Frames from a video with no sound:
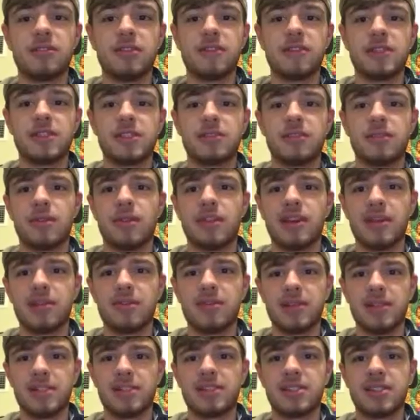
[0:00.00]
for physical
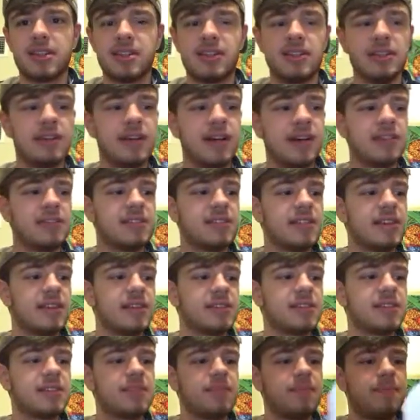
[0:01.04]
therapists in the United
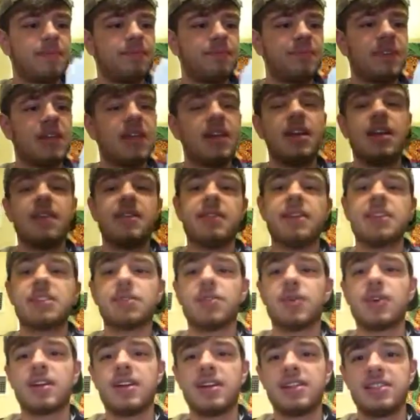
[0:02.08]
States.
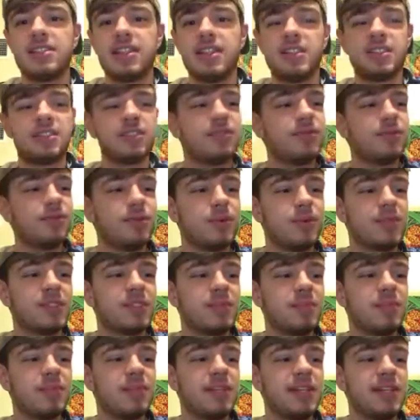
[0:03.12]
This organization was
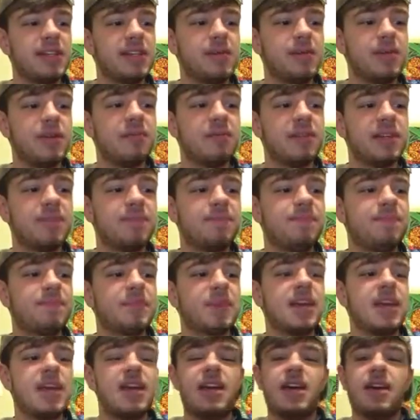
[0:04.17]
completely women.
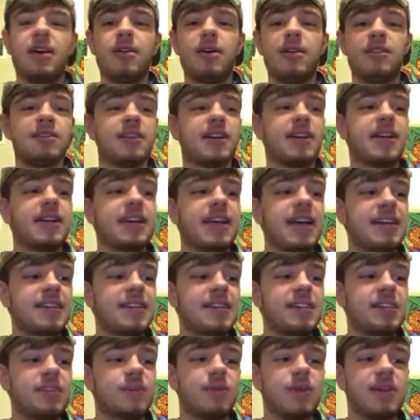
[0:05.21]
However, in
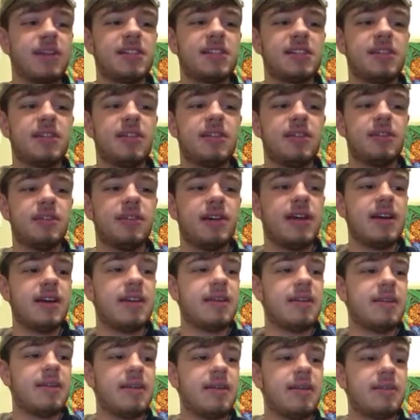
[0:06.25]
1922,
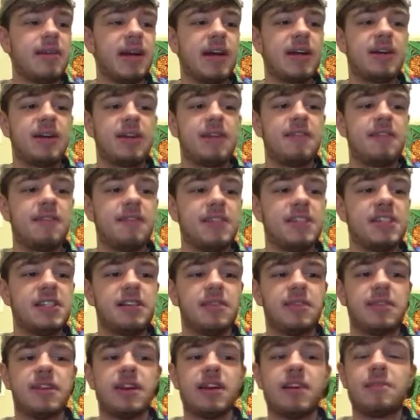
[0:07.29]
the American
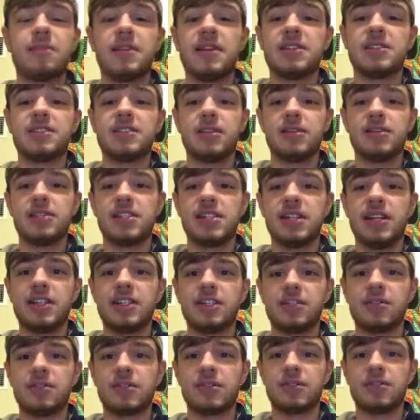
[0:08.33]
Physiotherapy
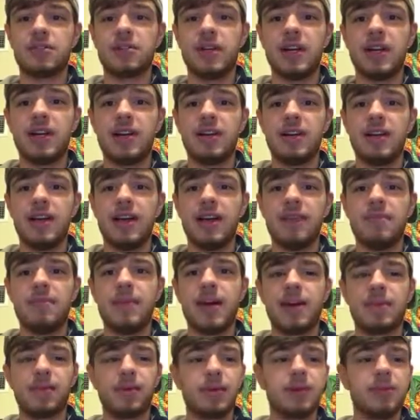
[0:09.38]
Association was created and
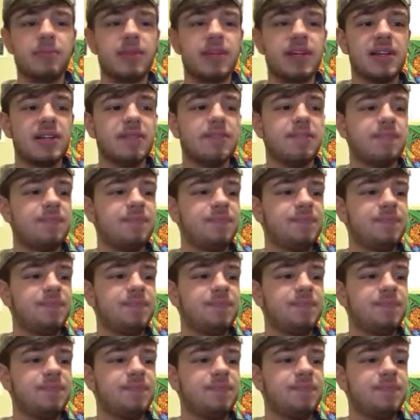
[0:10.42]
men were admitted.